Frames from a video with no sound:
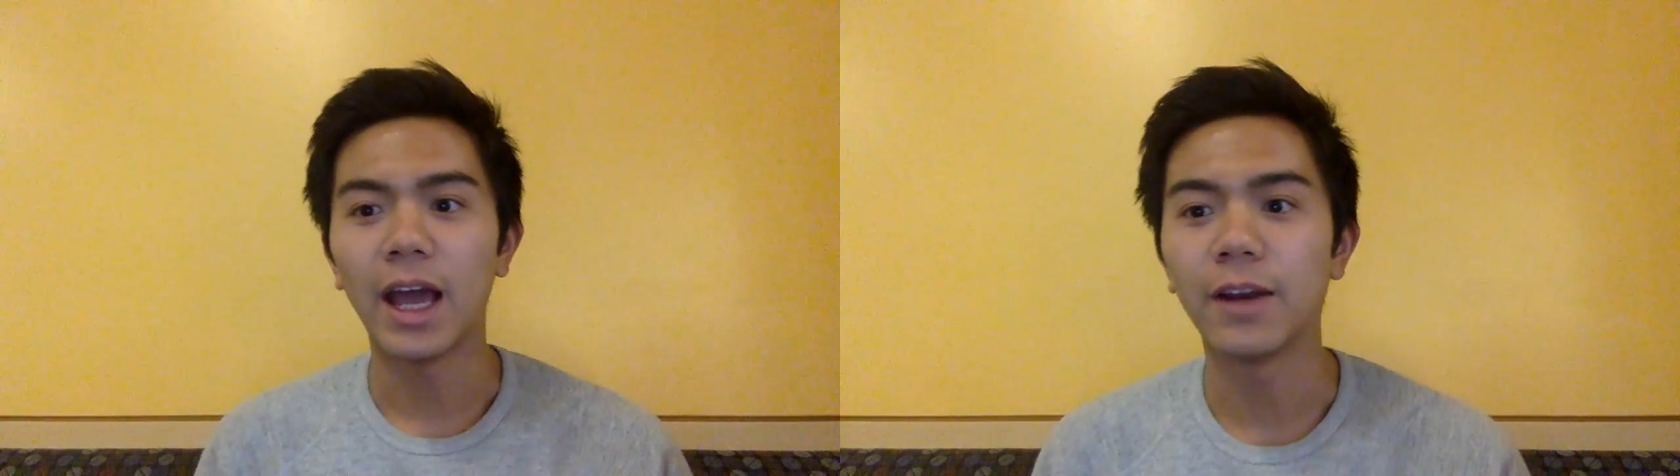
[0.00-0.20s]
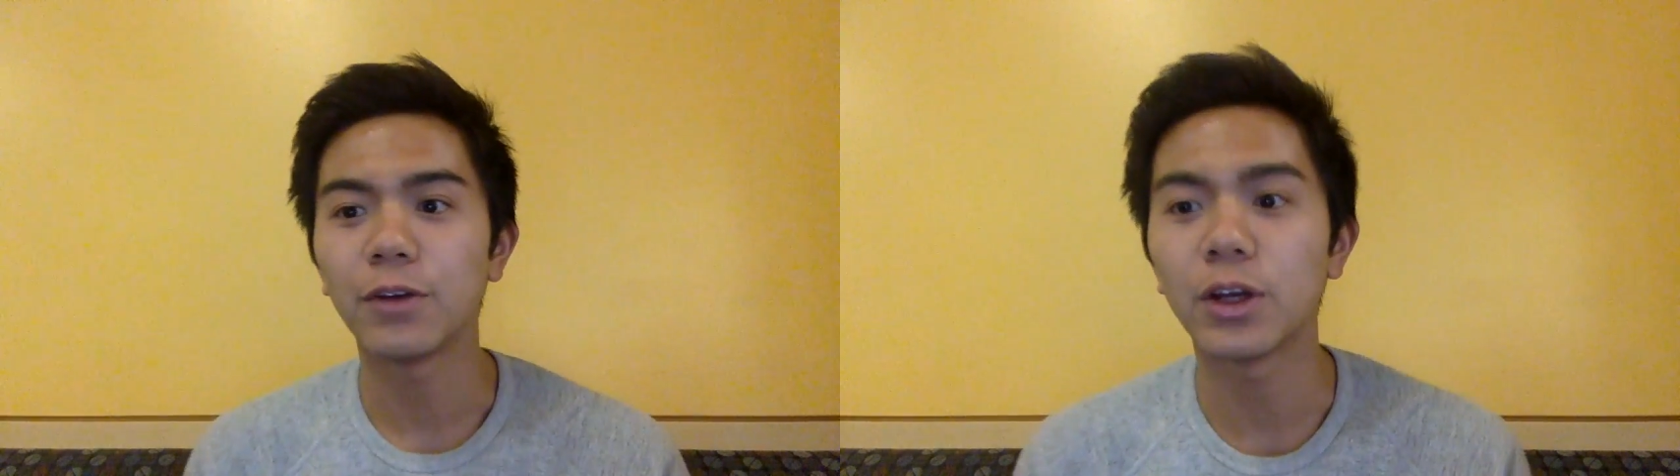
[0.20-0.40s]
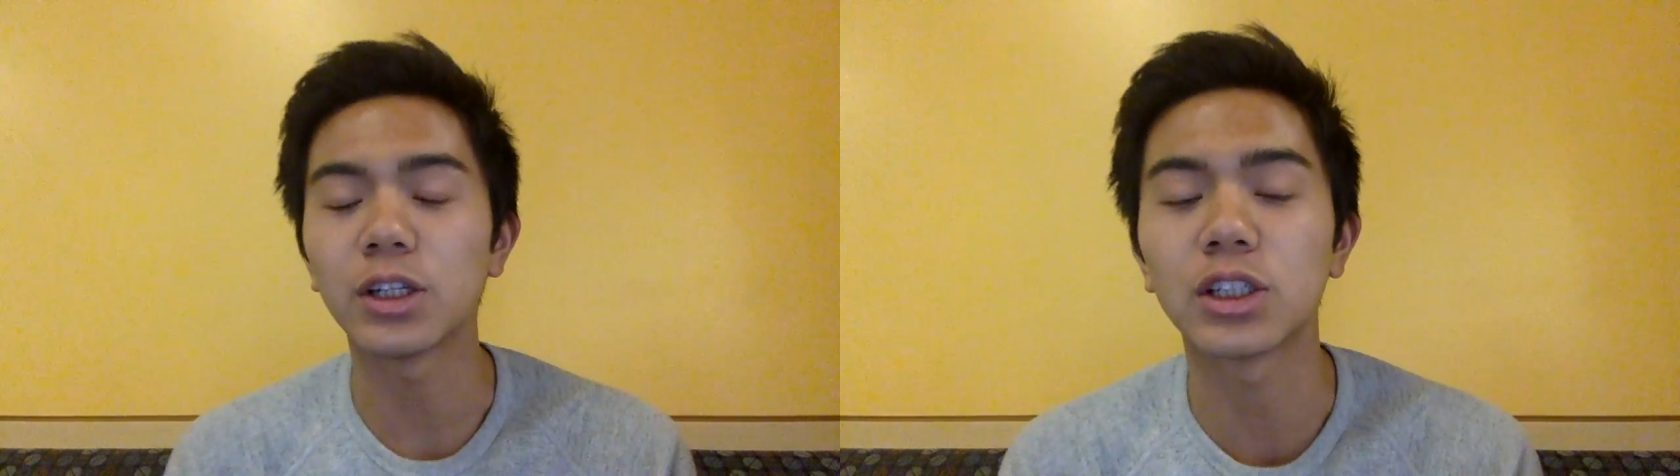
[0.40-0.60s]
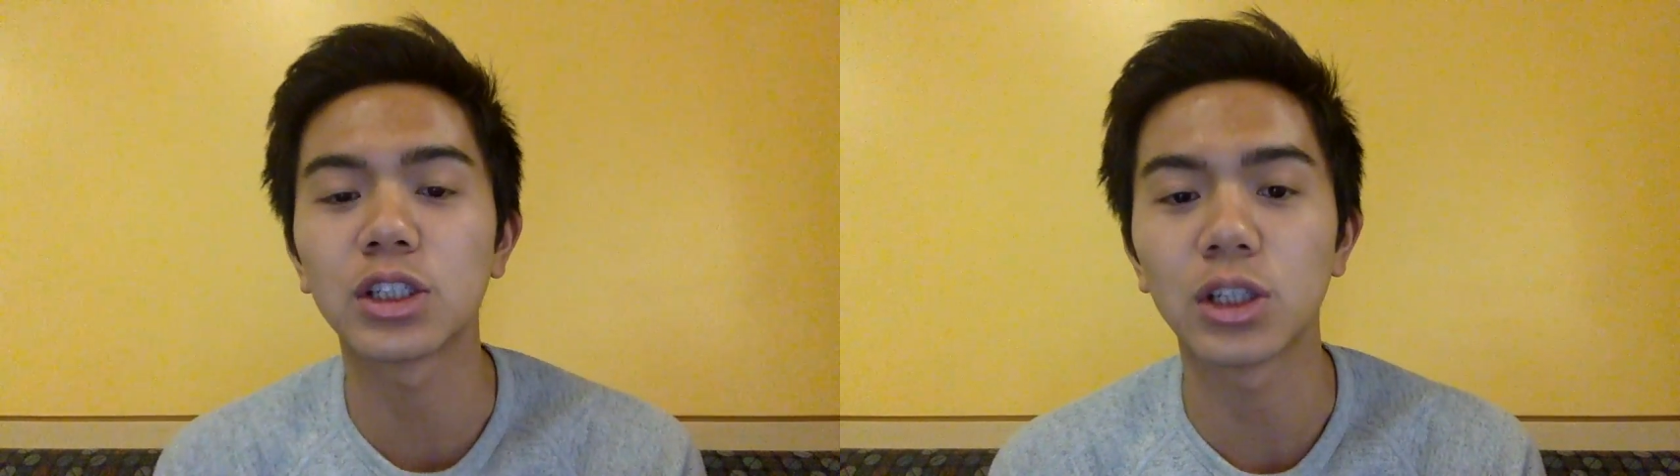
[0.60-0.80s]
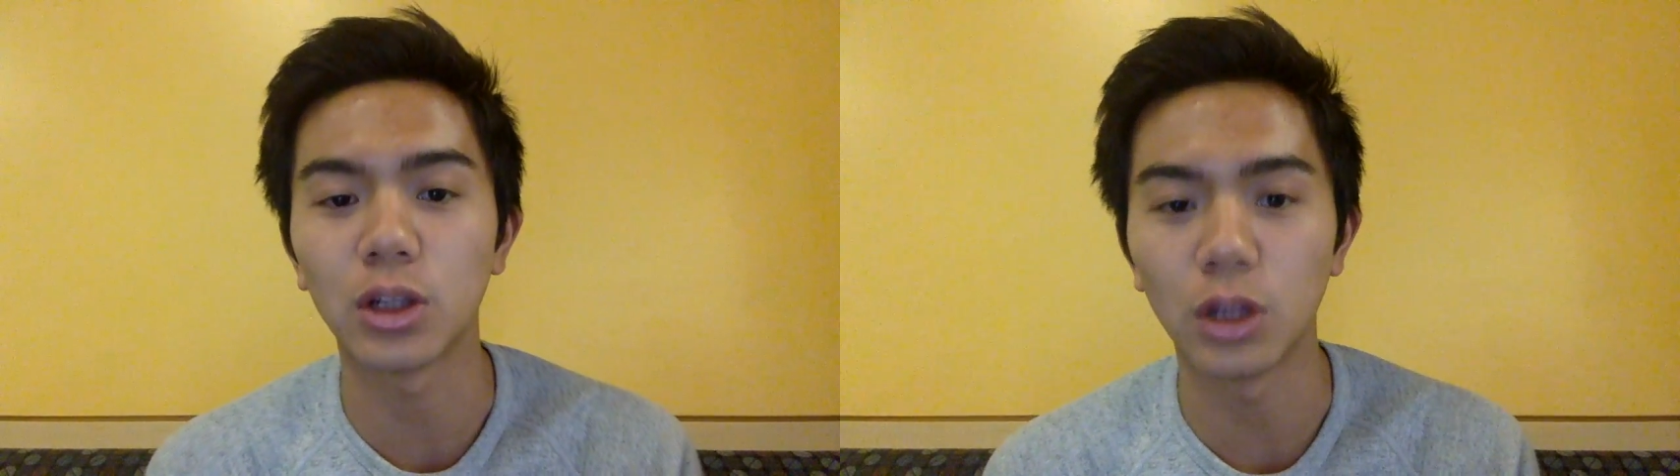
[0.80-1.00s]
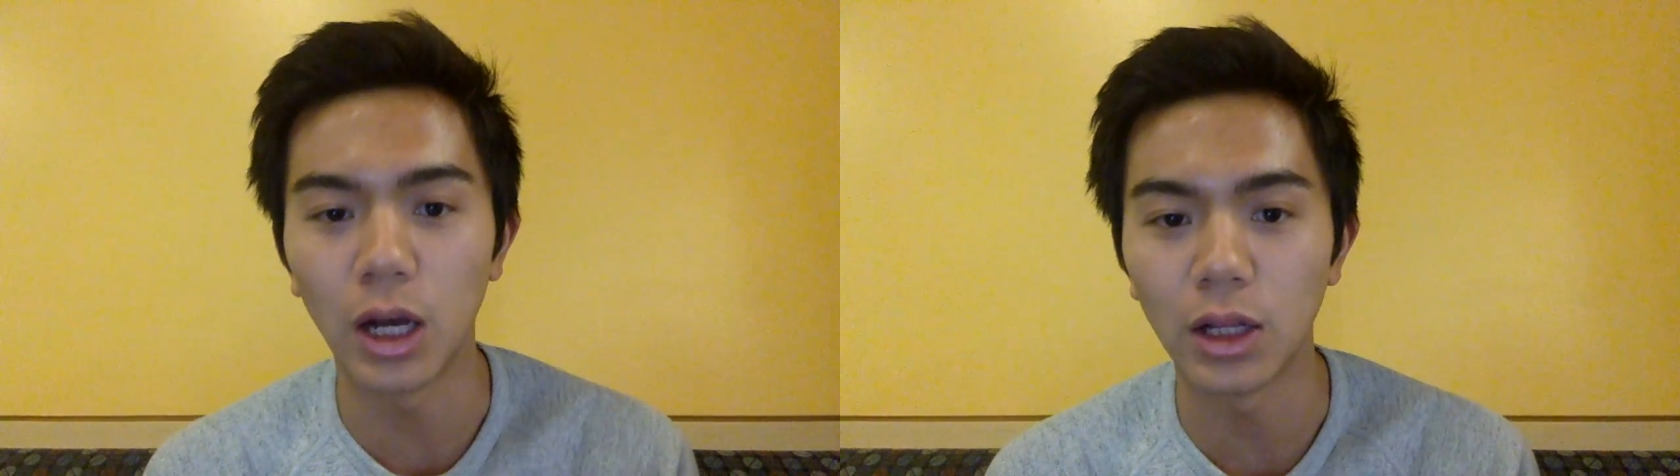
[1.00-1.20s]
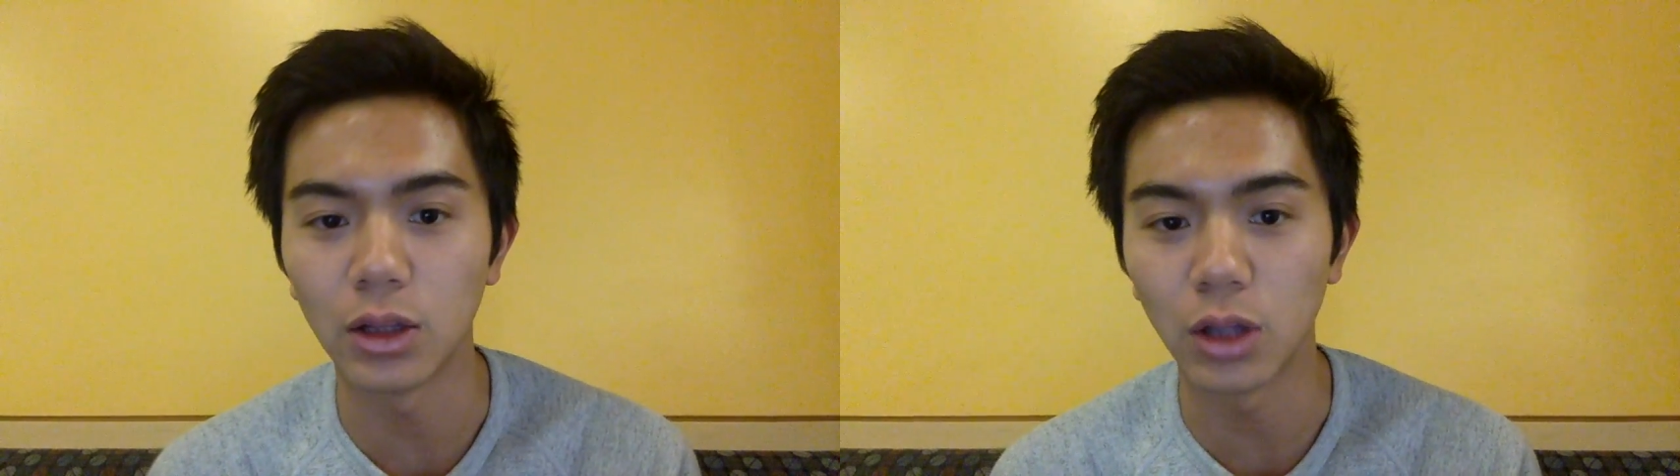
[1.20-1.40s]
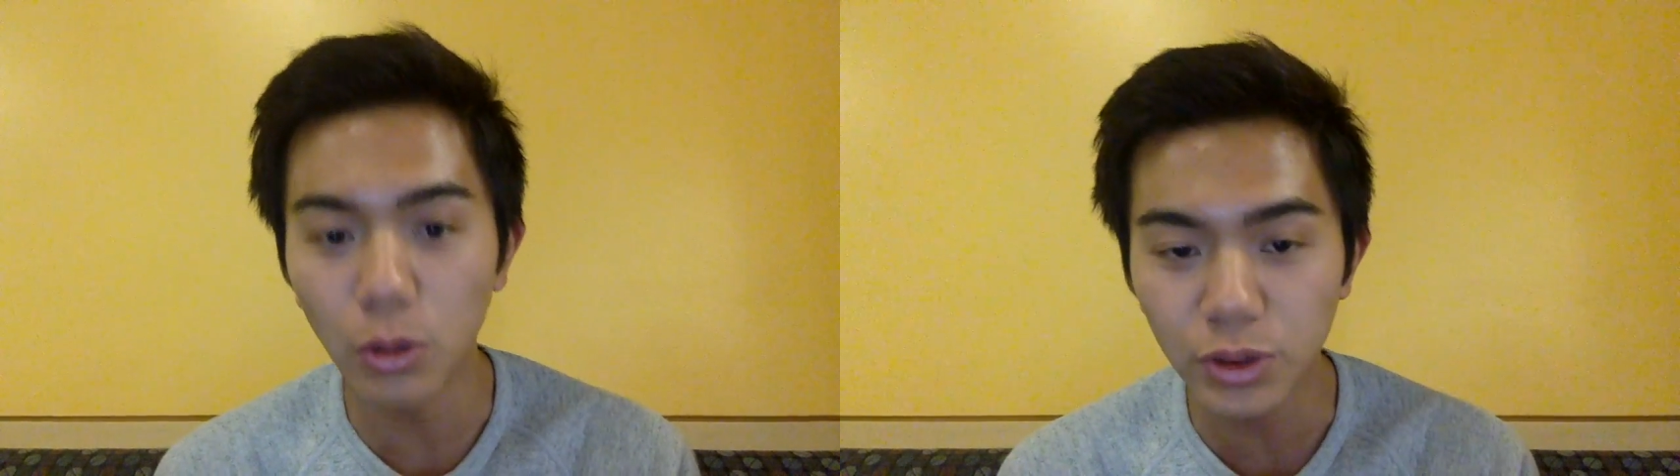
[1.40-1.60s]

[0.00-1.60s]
And if you had a low